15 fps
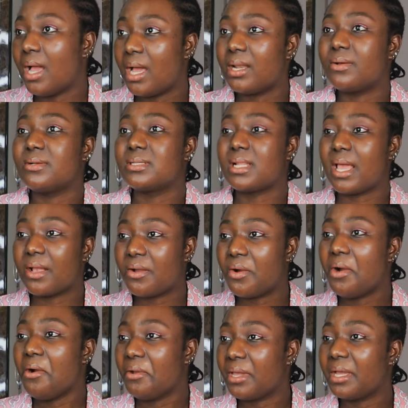And I was
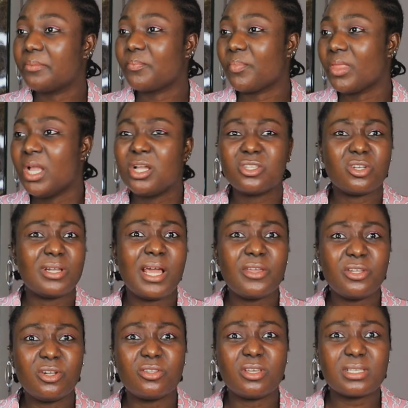like, okay. So now,
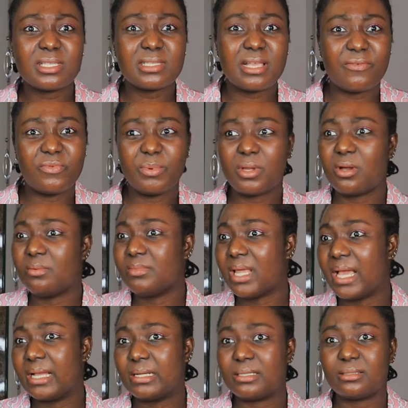you know, those things have become
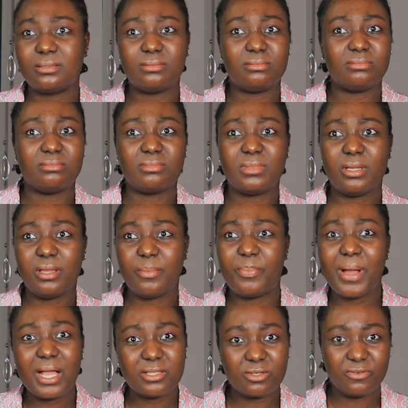like a
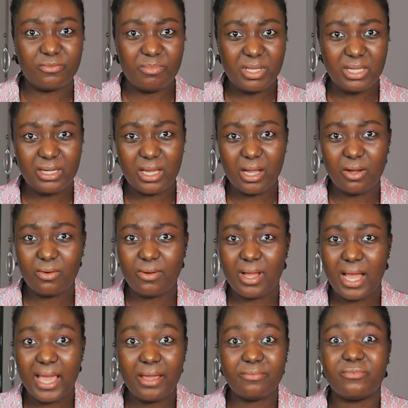part of me now.
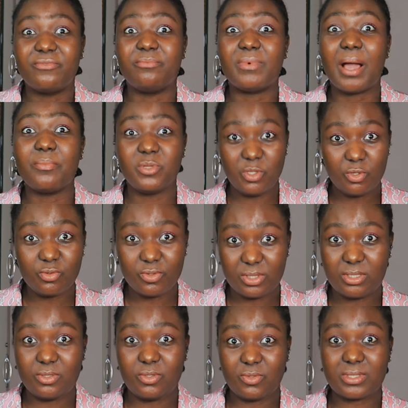I'm
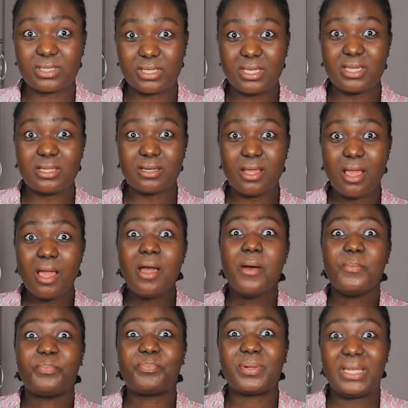used to seeing
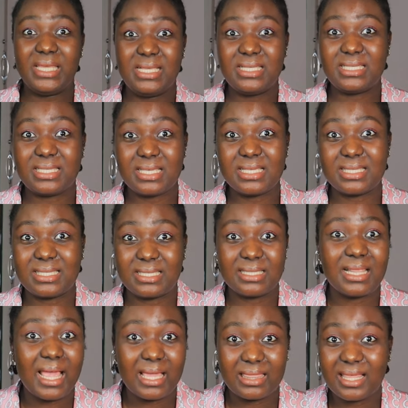
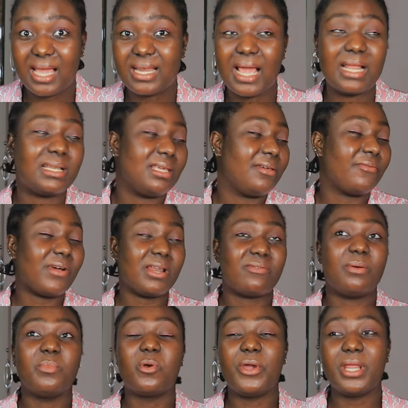places like that. And in fact,
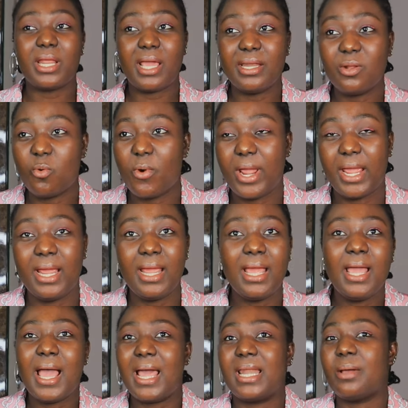if I'm going
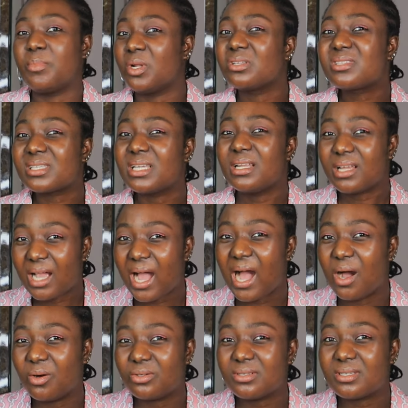anywhere and I'm not seeing
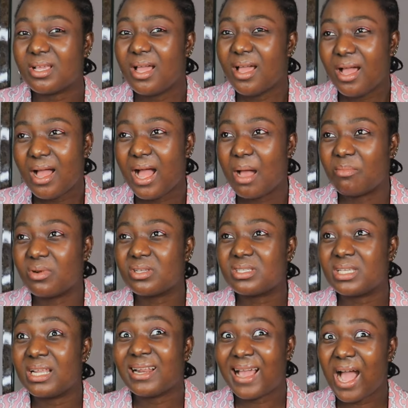cows, I'm
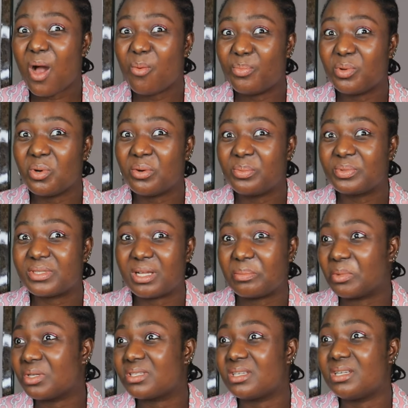not seeing cow poops,
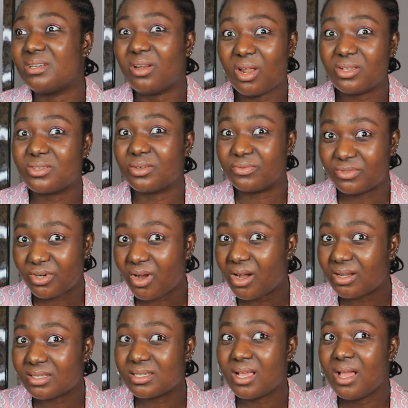I'm not seeing lots of
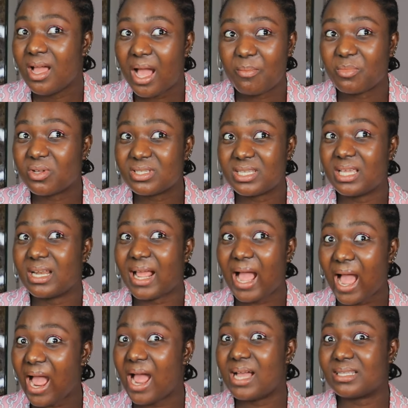dogs, I'm not seeing
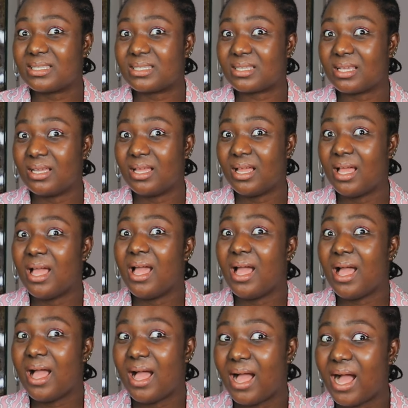cats,
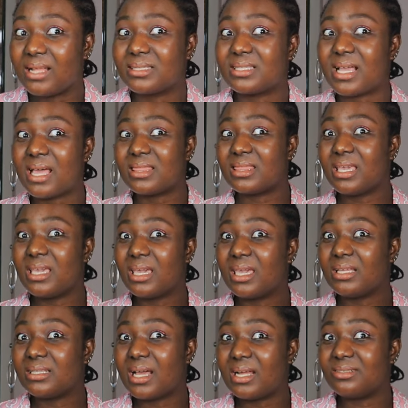I'll start
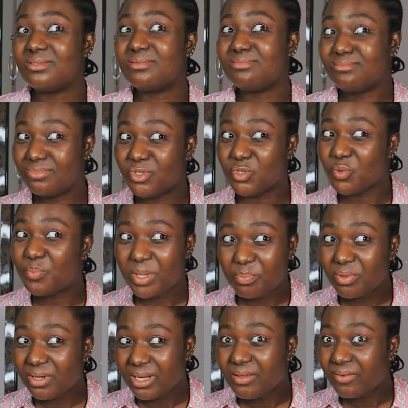thinking that, do
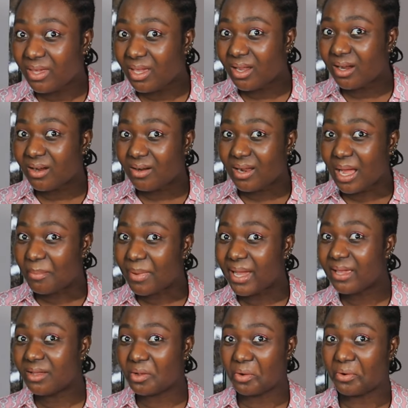people live here? Am
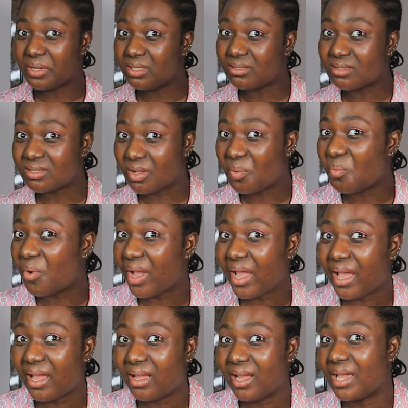I going
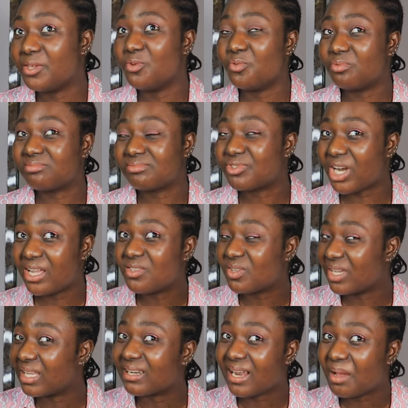somewhere? Are you trying
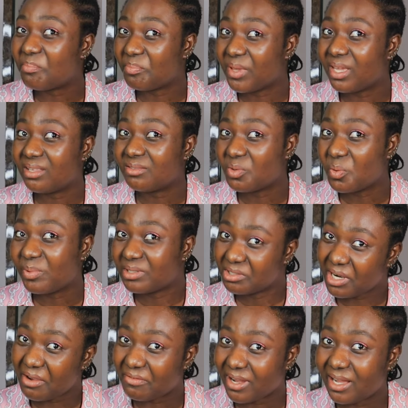to kidnap me, Uber
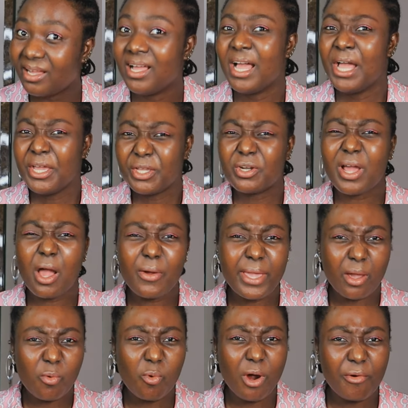driver? You know, I
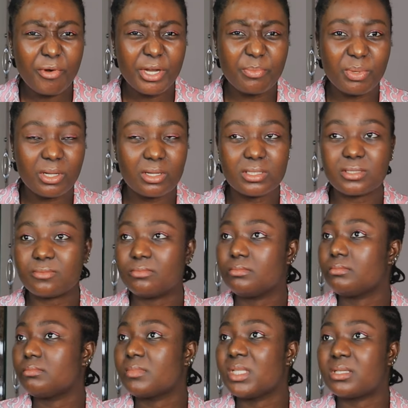get worried because
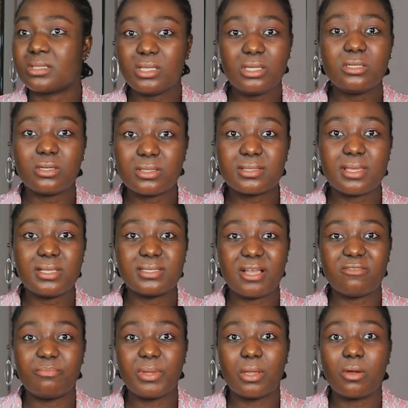seeing those things
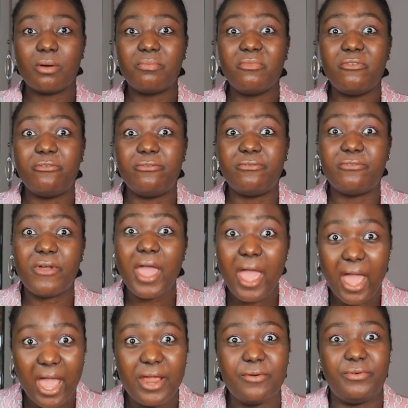have become
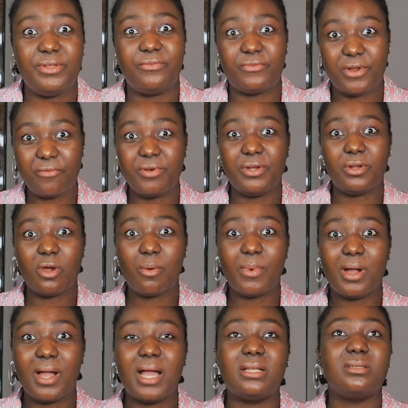very, very
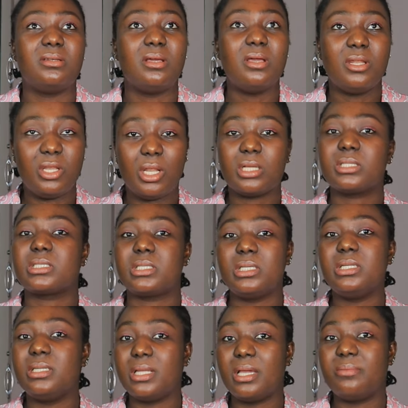normal, and not
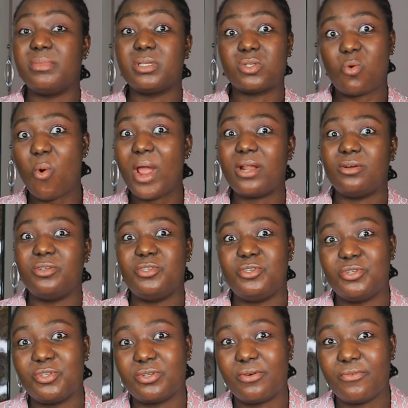seeing them is quite
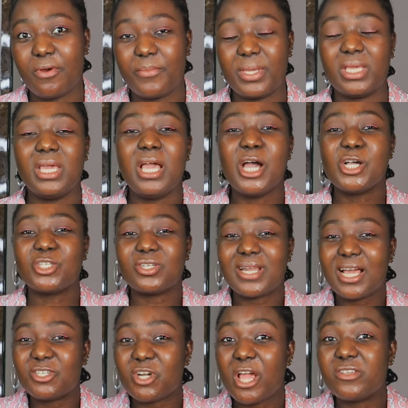unusual for me. So
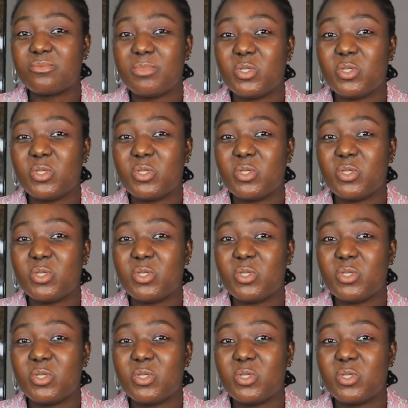that drives